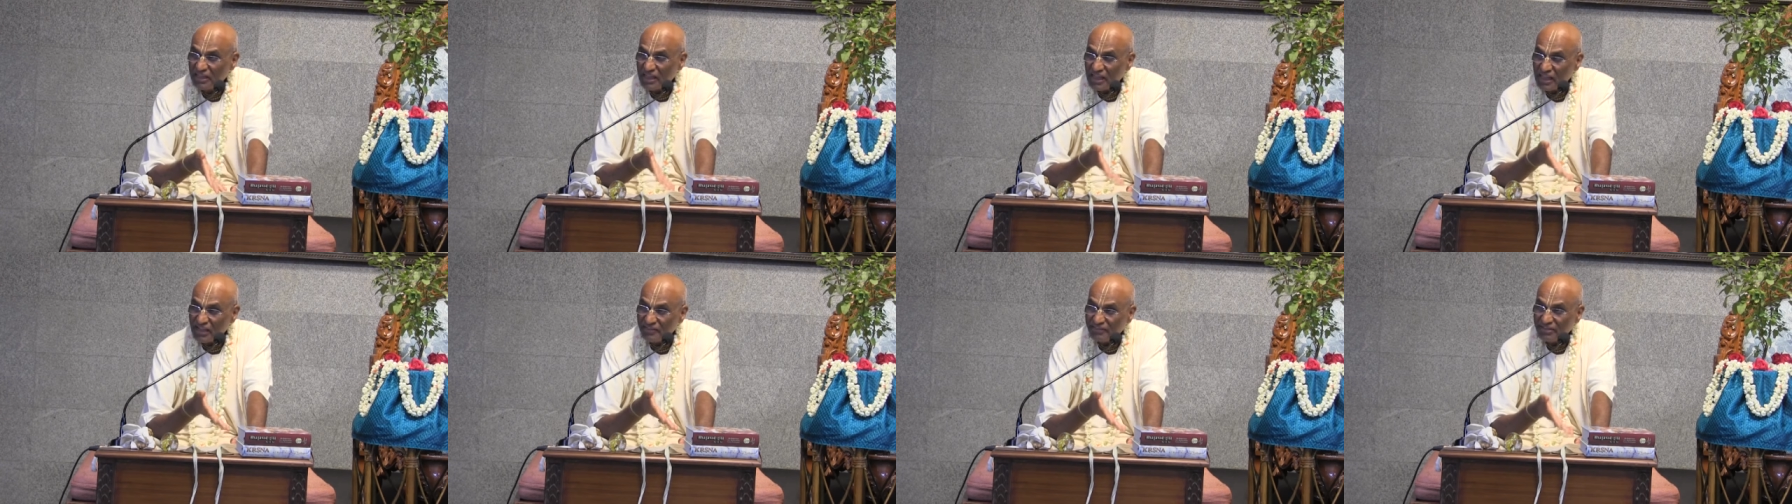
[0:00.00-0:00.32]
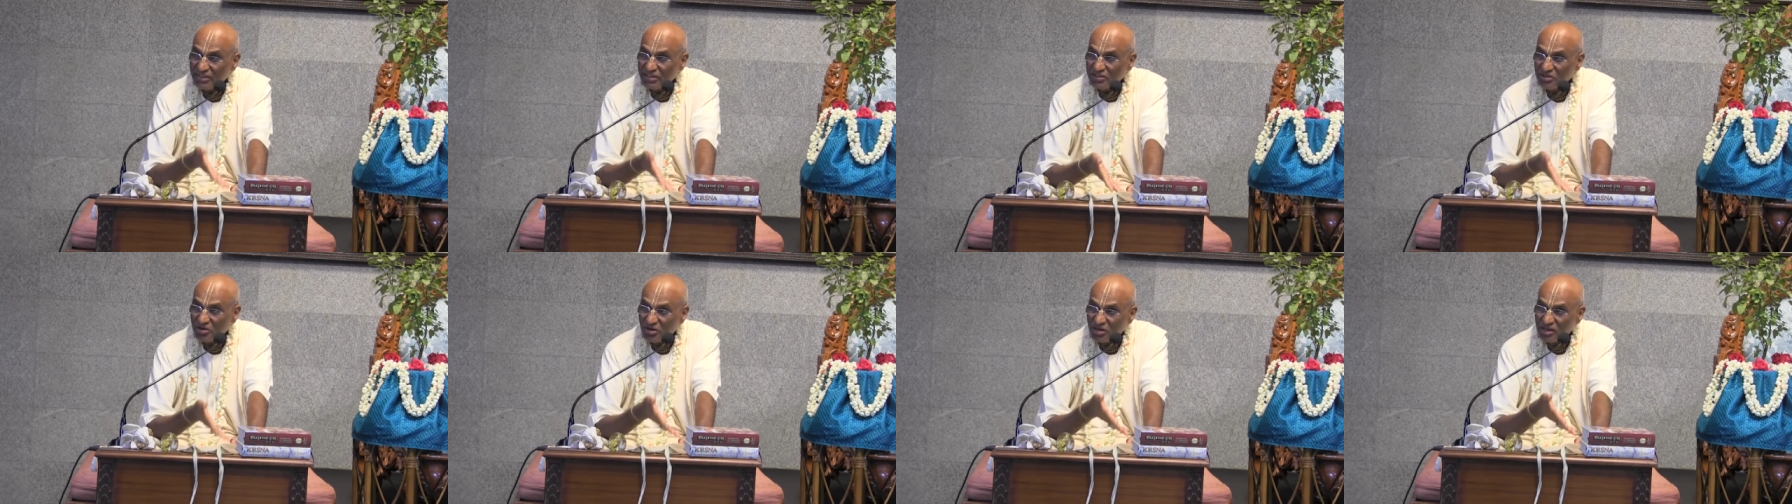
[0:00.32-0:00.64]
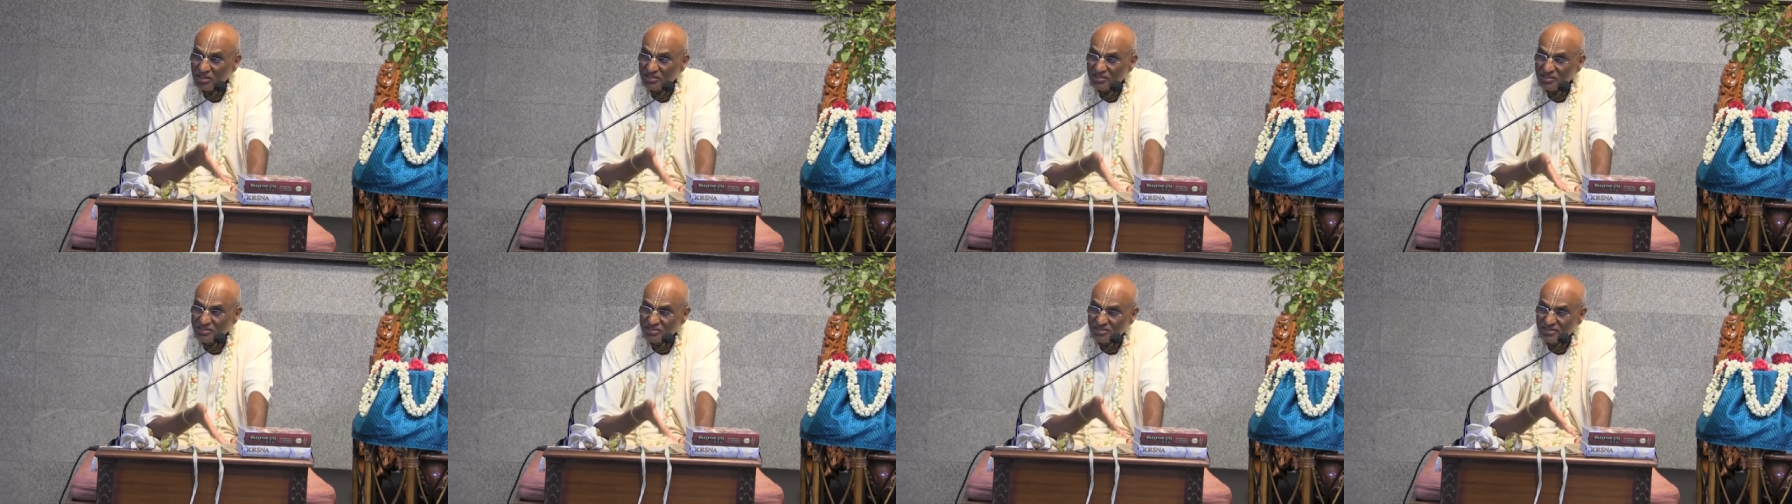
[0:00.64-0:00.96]
Having
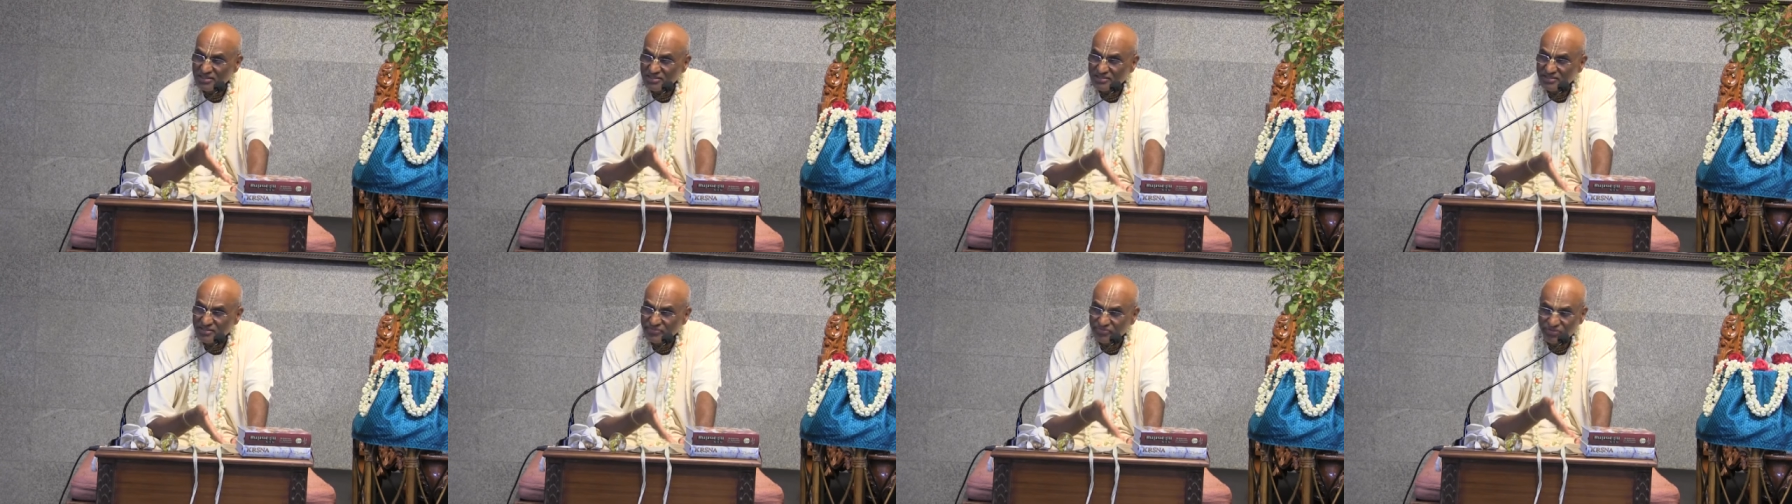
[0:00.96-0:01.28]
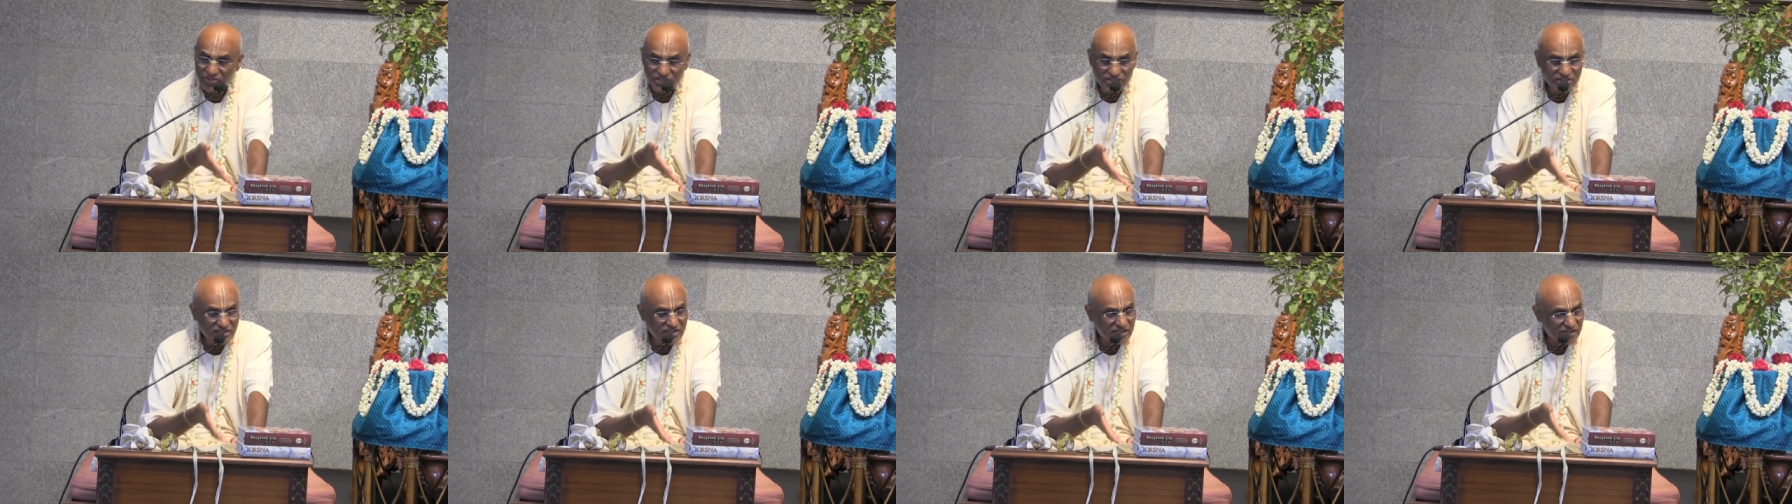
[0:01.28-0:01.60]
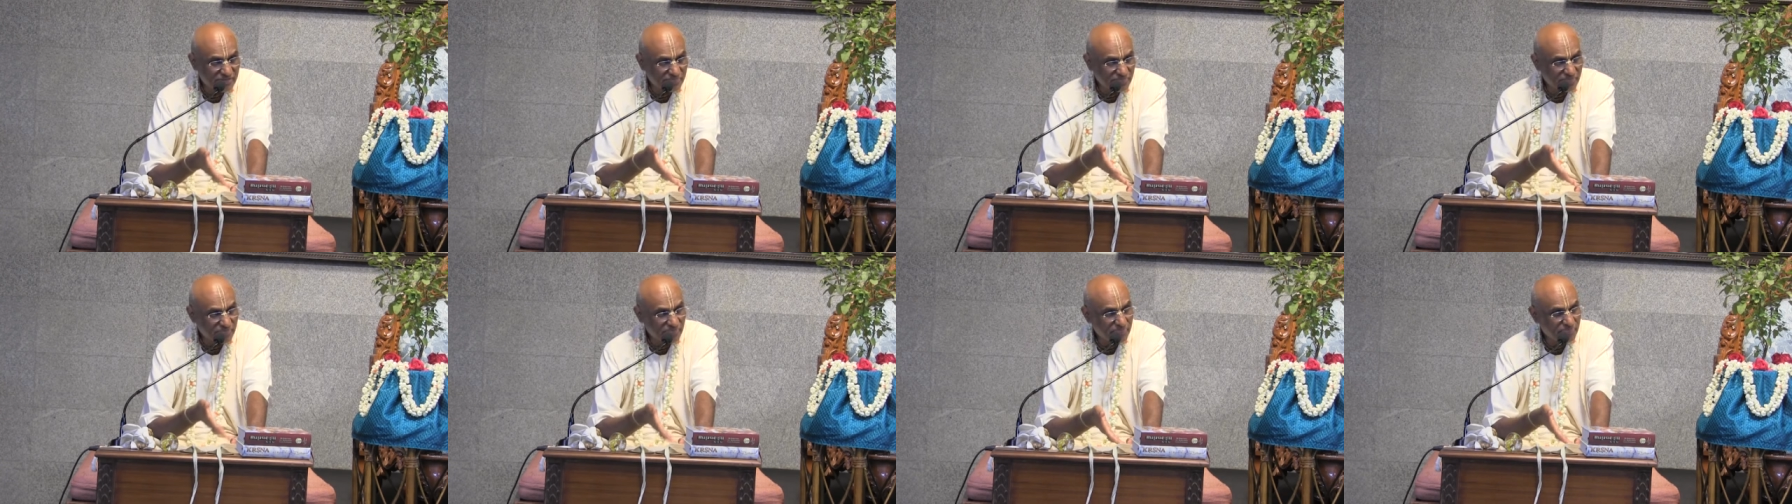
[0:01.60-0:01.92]
knowledge is just the first
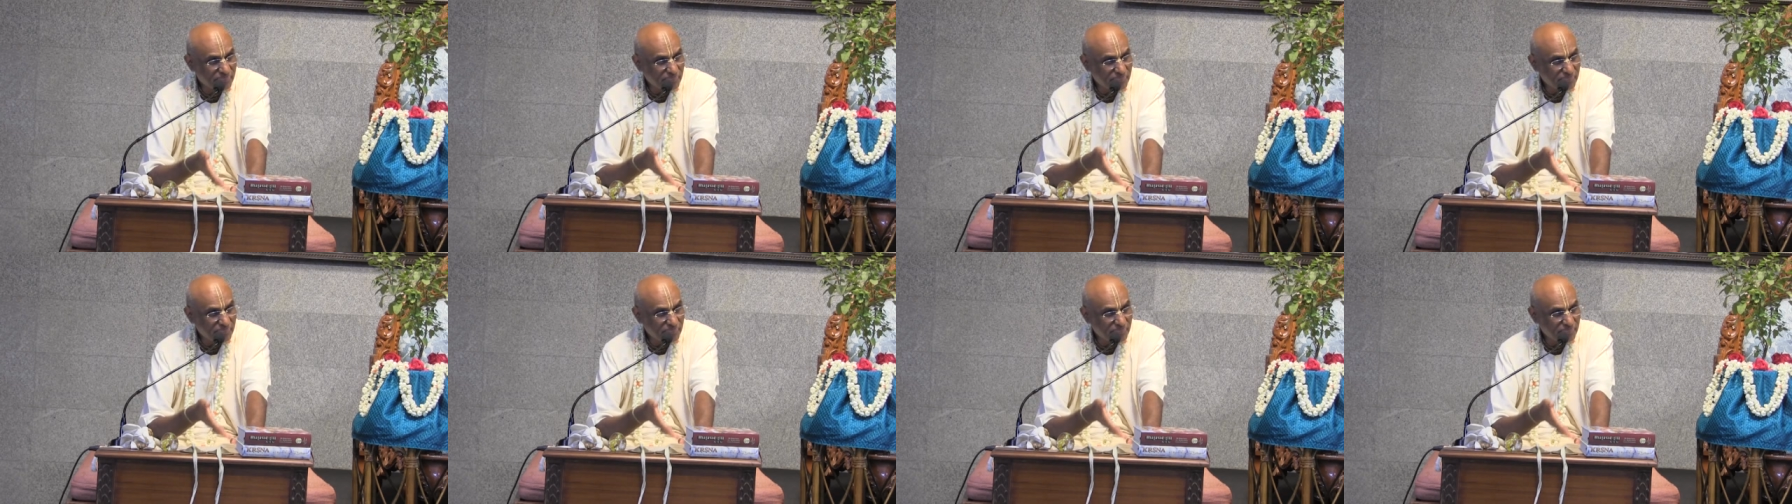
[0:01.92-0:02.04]
step.